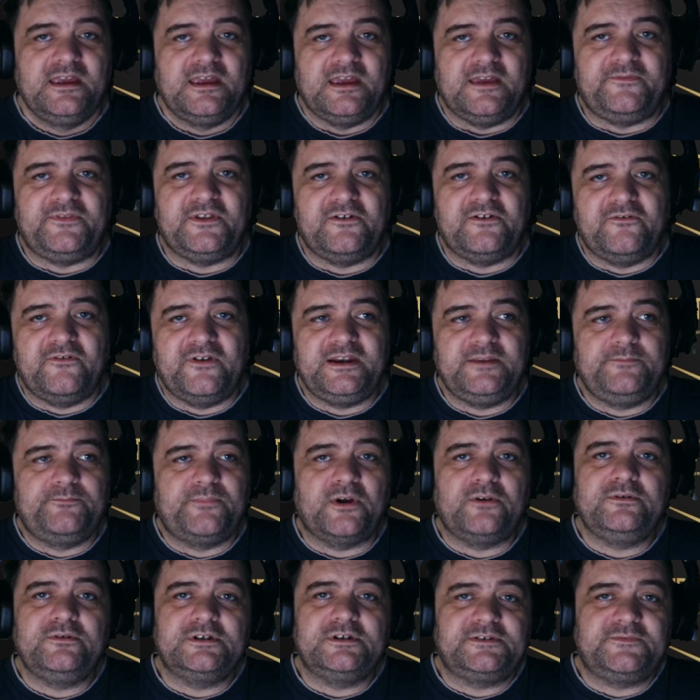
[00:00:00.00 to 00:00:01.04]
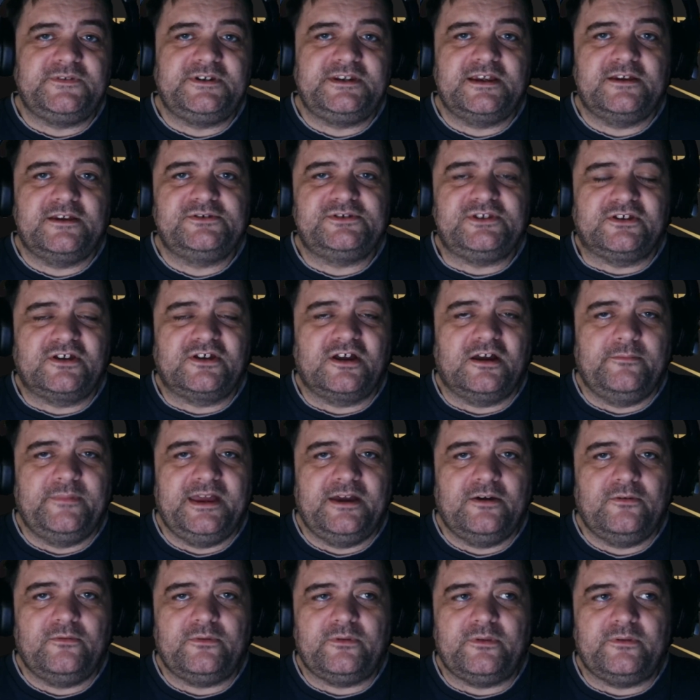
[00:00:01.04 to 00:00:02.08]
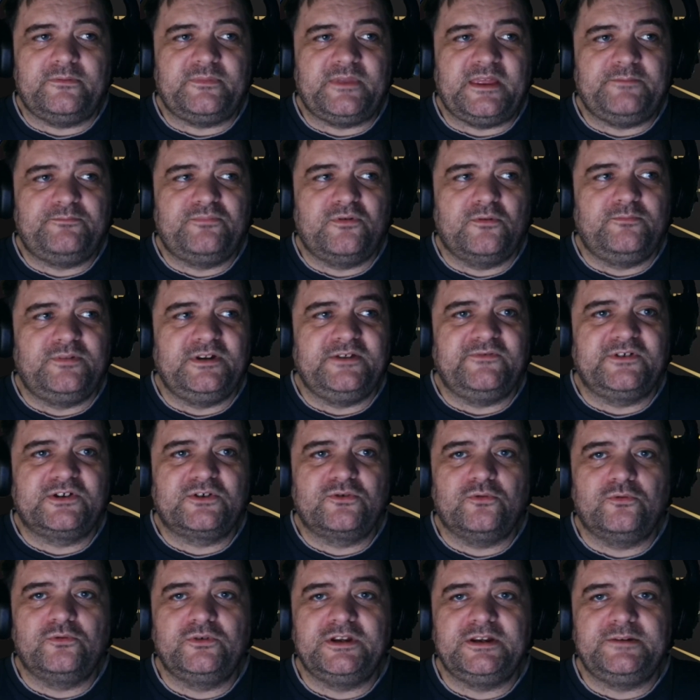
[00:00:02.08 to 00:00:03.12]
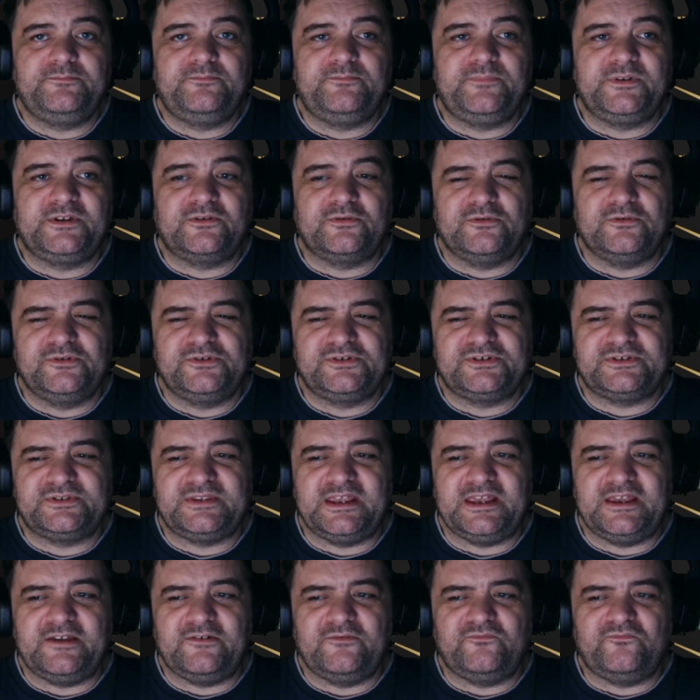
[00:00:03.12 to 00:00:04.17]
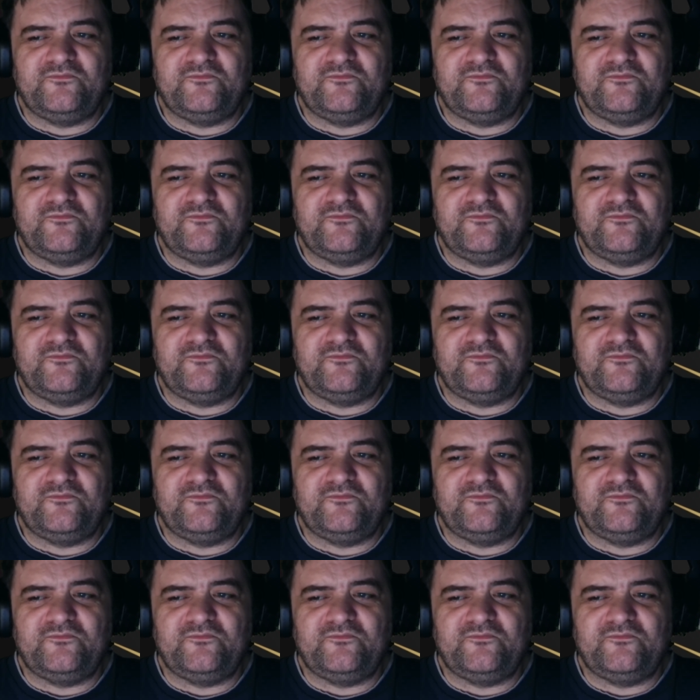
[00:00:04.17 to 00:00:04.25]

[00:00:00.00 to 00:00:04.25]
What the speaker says: If there are any bonus videos that come out, they're probably recorded because they've